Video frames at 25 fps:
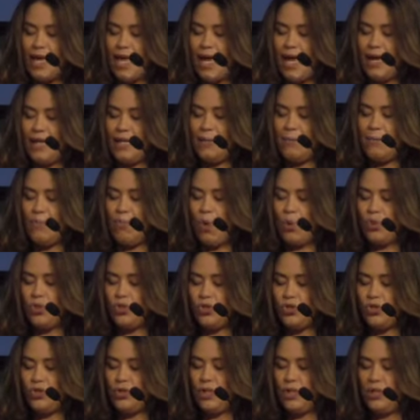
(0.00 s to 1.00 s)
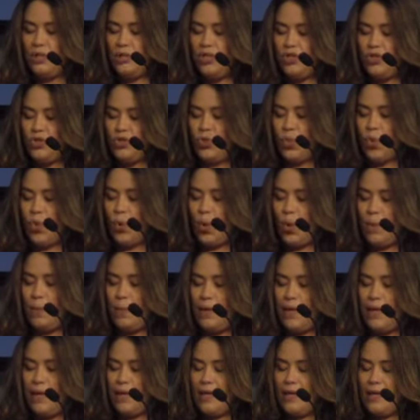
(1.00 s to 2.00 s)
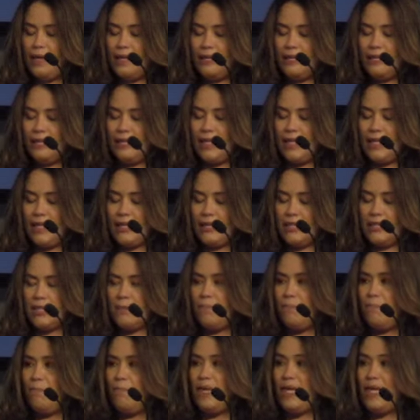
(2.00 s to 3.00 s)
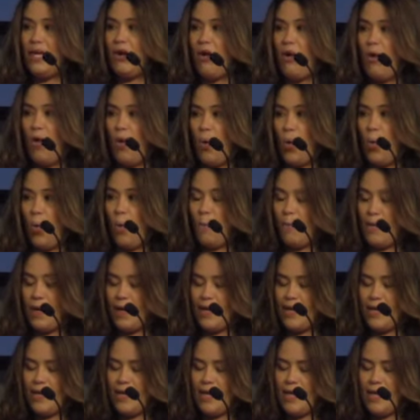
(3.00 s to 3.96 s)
an emotional storm sent me home,